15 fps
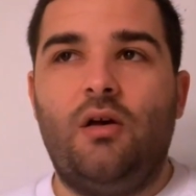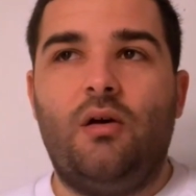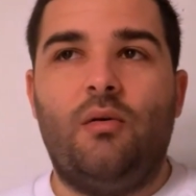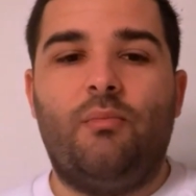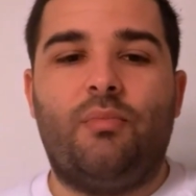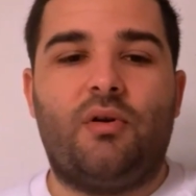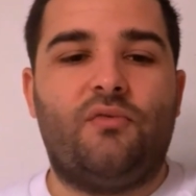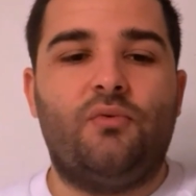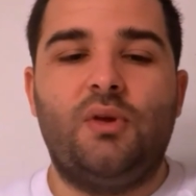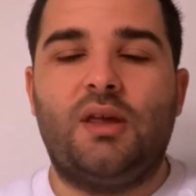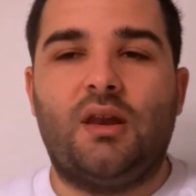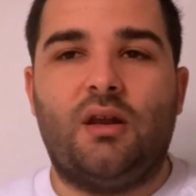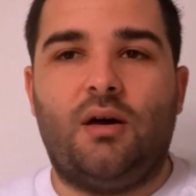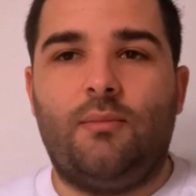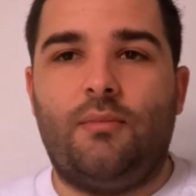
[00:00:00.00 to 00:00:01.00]
But if we
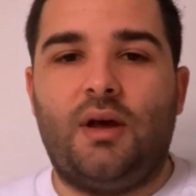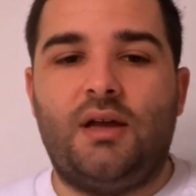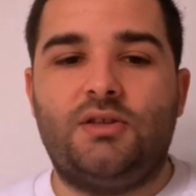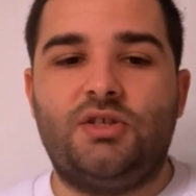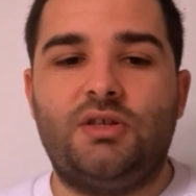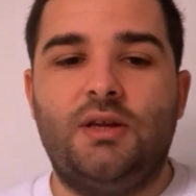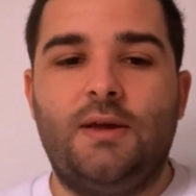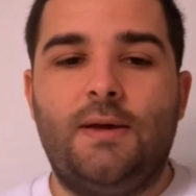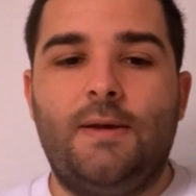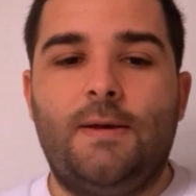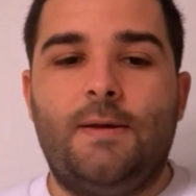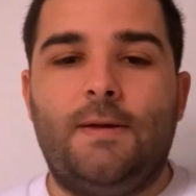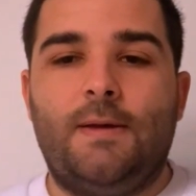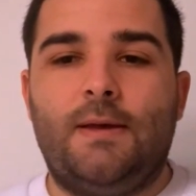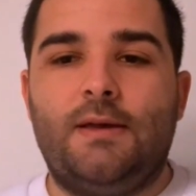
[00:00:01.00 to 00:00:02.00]
cannot match
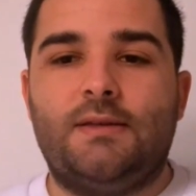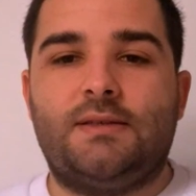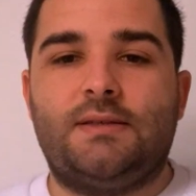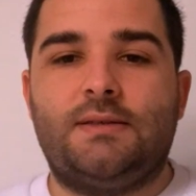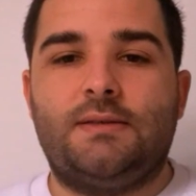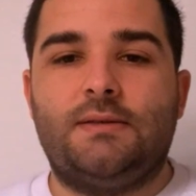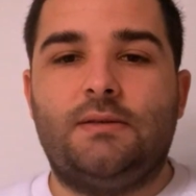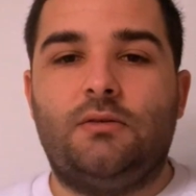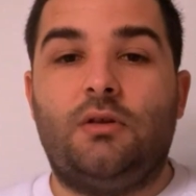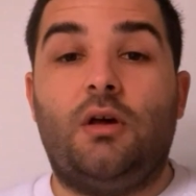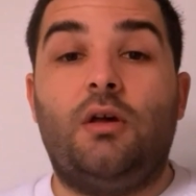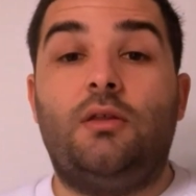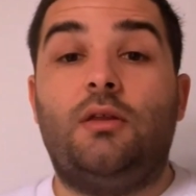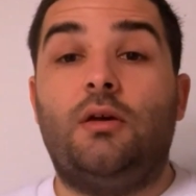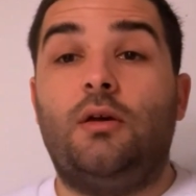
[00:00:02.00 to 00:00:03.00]
his
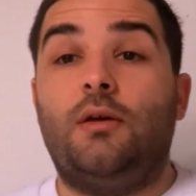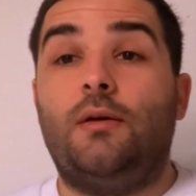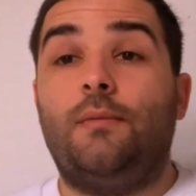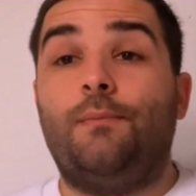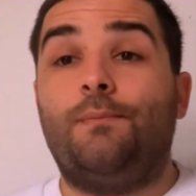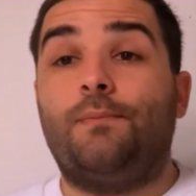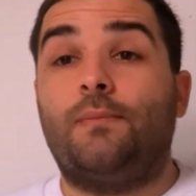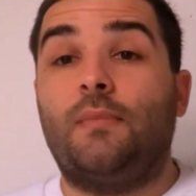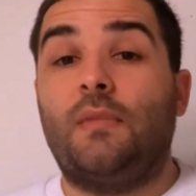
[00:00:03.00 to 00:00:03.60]
the